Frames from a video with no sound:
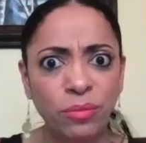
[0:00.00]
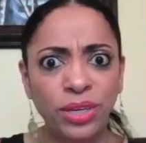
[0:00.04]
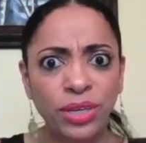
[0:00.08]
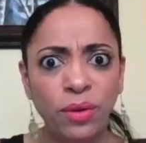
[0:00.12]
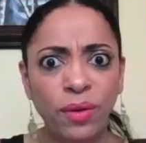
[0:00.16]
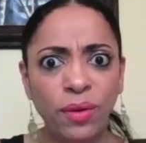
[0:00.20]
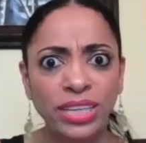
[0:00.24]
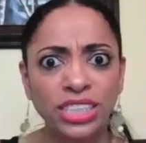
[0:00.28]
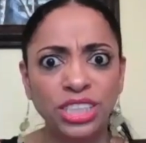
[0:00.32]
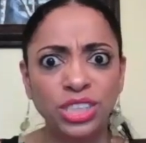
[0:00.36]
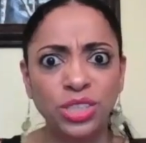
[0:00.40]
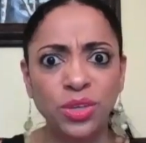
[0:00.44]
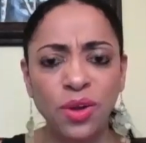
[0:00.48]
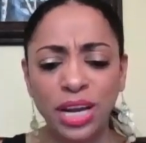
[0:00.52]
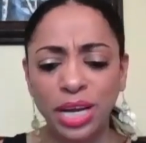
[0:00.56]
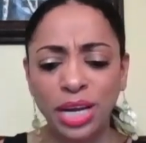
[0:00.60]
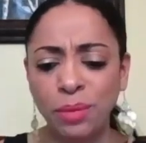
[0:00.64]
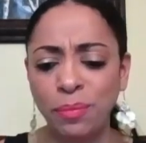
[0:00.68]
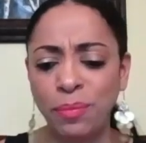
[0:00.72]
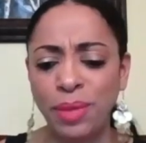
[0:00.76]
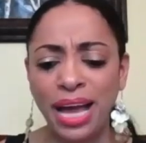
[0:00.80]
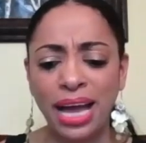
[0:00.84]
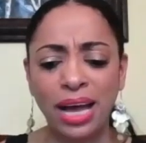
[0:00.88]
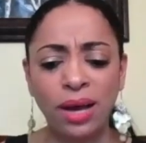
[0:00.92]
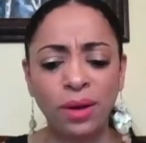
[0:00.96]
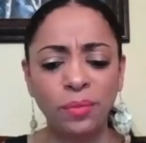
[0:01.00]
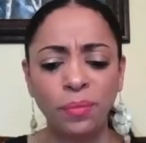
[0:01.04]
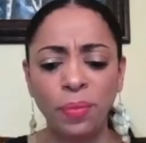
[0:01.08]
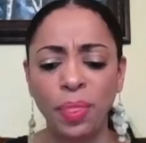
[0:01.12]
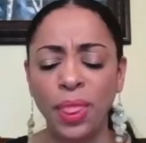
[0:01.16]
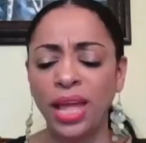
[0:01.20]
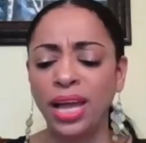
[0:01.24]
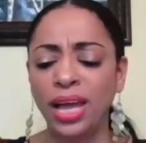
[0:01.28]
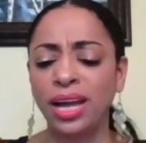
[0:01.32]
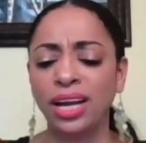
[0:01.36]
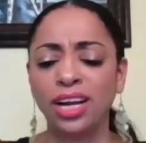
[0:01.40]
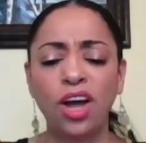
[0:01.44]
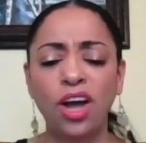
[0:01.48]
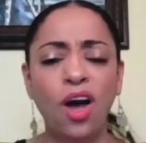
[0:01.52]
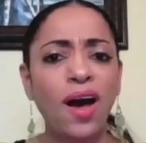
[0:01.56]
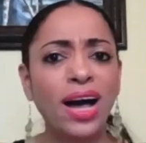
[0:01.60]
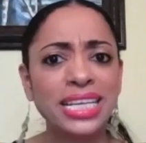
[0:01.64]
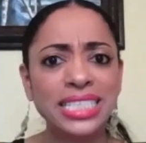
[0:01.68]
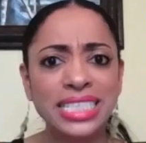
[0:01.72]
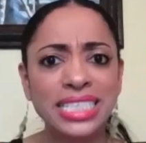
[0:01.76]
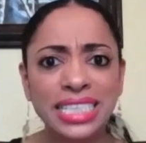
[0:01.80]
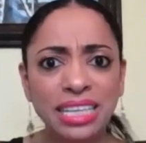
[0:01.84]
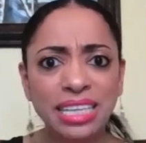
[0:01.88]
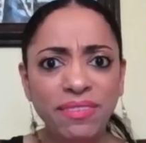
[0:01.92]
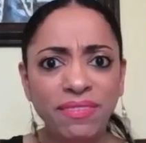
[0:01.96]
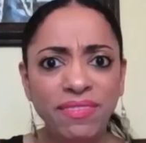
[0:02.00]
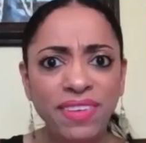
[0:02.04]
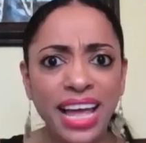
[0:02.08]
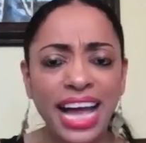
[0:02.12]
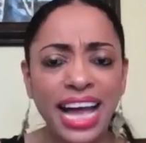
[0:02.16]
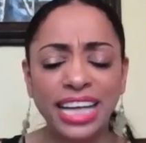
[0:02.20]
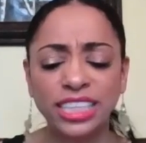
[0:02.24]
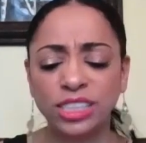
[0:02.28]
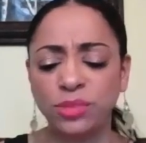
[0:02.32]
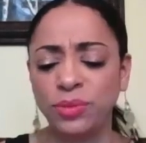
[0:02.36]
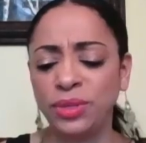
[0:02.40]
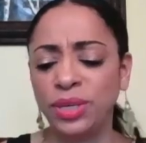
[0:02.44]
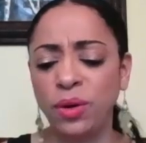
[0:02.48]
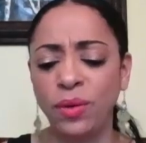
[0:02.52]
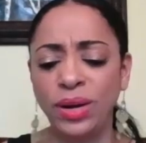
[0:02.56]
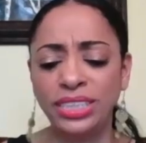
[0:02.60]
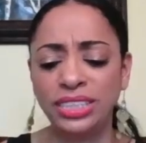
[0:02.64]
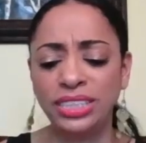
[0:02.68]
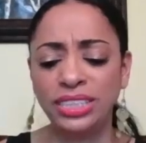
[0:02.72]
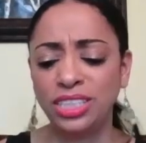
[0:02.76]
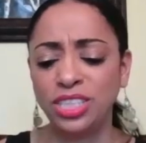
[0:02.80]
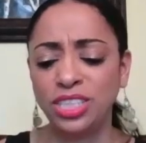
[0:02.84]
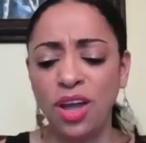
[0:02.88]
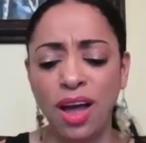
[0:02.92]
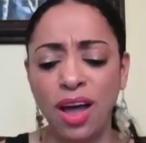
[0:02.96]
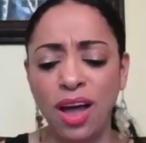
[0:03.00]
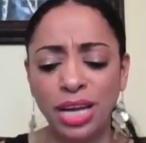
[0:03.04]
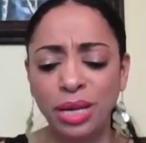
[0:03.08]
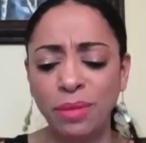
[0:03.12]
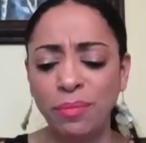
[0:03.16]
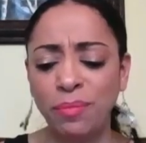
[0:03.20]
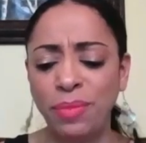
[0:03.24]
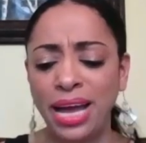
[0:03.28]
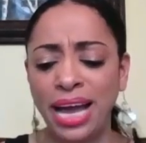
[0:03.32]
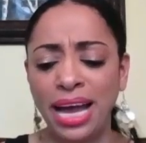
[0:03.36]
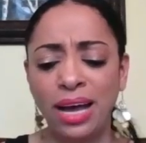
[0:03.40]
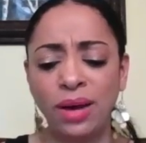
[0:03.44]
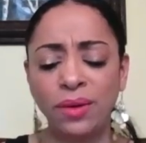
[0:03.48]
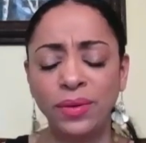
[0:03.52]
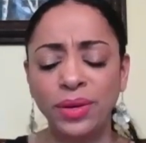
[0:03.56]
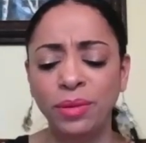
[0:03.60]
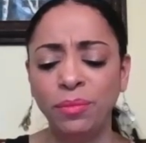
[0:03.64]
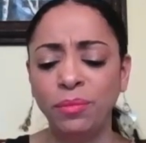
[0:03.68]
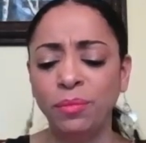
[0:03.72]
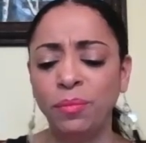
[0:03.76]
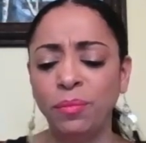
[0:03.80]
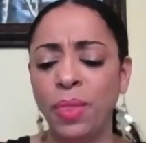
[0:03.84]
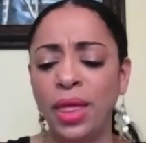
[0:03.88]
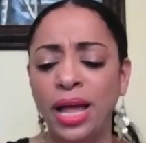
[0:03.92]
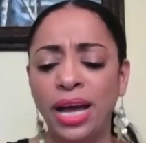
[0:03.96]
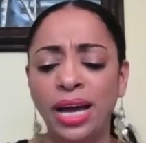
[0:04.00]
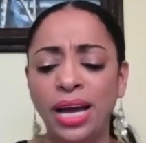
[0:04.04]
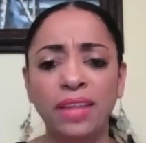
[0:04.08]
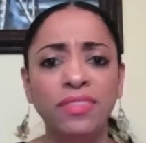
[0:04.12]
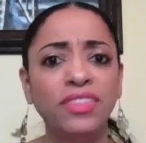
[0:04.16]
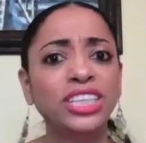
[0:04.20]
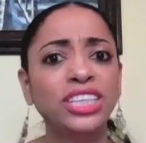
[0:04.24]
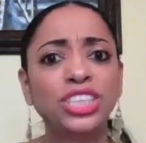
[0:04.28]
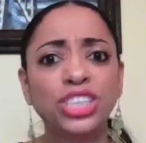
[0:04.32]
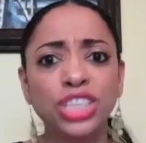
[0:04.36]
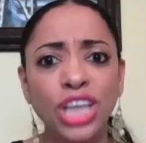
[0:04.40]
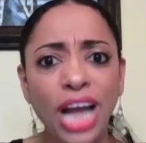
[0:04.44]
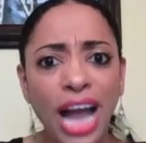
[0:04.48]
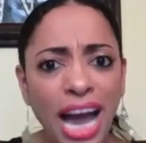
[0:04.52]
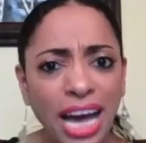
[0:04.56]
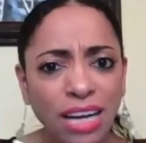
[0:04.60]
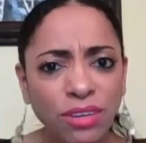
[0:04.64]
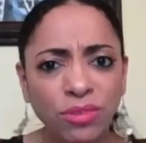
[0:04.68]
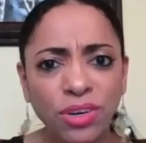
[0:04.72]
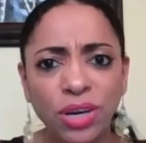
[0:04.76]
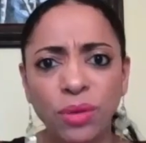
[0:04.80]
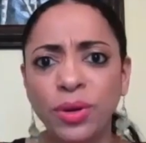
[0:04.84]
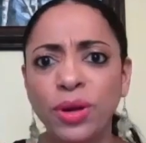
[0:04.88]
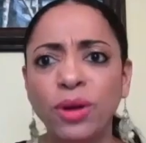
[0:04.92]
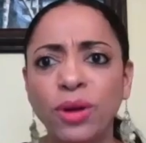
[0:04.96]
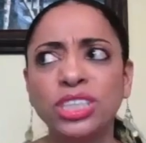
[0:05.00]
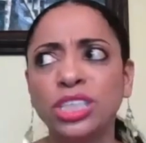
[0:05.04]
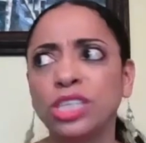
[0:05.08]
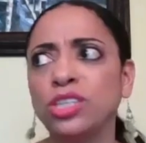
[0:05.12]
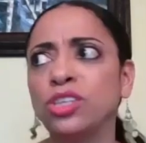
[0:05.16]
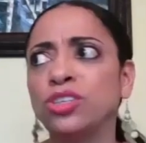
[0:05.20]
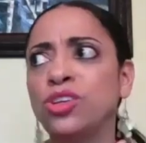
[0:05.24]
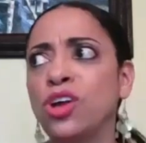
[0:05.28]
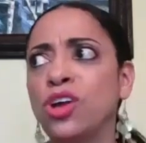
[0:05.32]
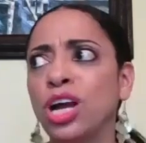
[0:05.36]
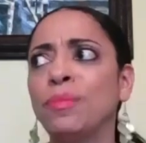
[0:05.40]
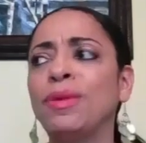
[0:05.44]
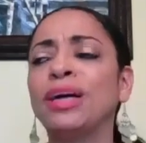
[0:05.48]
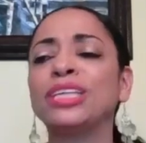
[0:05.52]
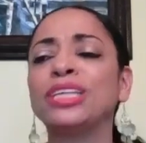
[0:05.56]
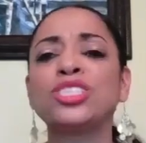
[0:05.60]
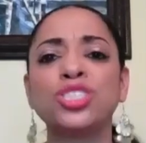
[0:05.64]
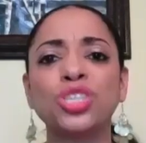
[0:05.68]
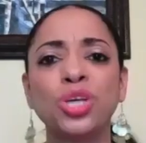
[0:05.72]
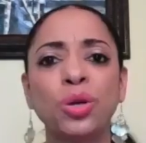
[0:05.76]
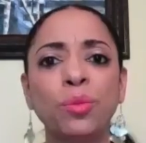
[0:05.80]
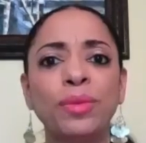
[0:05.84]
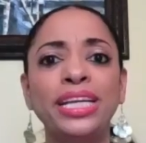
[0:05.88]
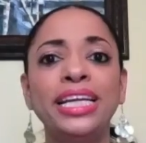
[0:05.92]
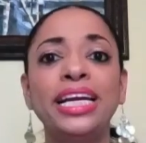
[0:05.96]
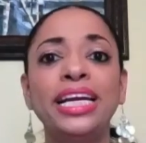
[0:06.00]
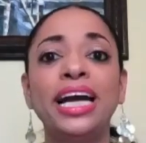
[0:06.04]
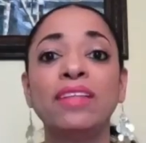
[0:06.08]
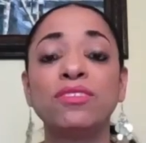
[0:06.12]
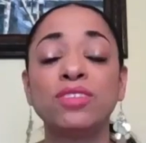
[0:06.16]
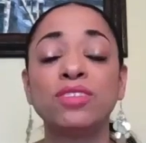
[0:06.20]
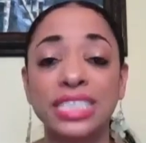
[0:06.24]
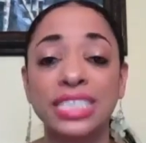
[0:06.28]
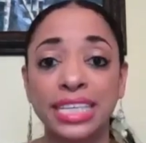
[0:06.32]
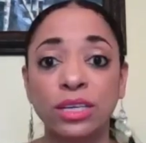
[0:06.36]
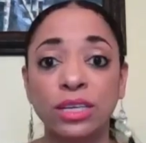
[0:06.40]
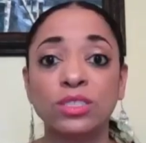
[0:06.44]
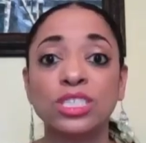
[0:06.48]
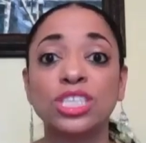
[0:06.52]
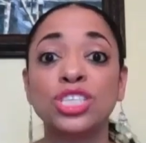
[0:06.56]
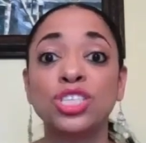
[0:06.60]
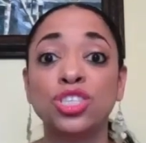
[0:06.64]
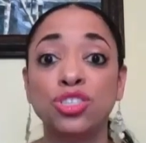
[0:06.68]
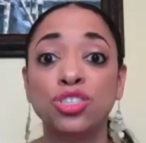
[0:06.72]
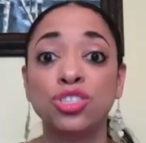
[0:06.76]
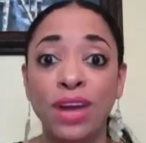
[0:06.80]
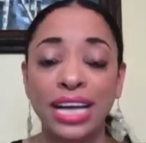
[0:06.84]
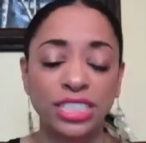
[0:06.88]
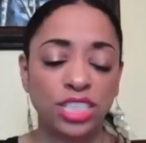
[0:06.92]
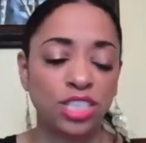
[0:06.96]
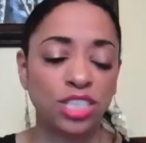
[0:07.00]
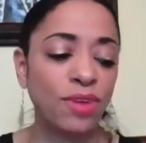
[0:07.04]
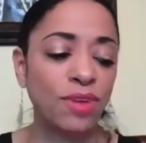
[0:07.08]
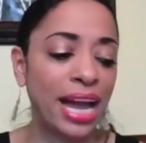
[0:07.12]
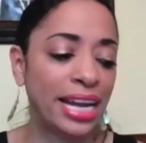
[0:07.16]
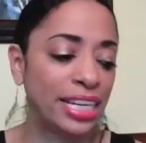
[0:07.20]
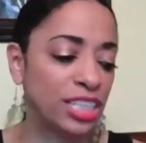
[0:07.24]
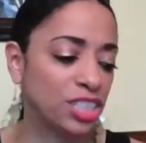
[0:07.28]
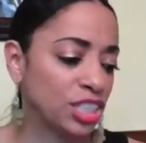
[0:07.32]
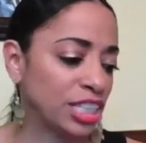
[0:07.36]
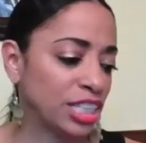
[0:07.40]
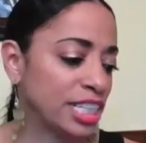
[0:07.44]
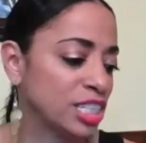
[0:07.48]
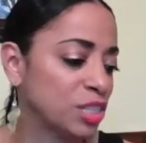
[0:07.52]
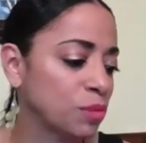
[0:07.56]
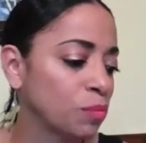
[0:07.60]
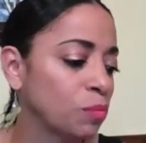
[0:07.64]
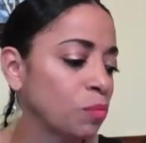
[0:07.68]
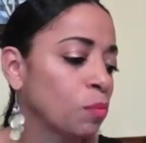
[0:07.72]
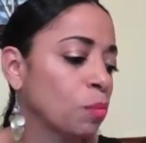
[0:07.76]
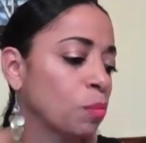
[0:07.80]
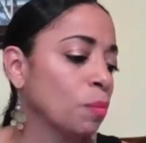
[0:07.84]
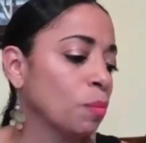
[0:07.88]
We're going to talk about cause and effect. We're going to talk about the genre. We're going to talk about so many other skills and strategies.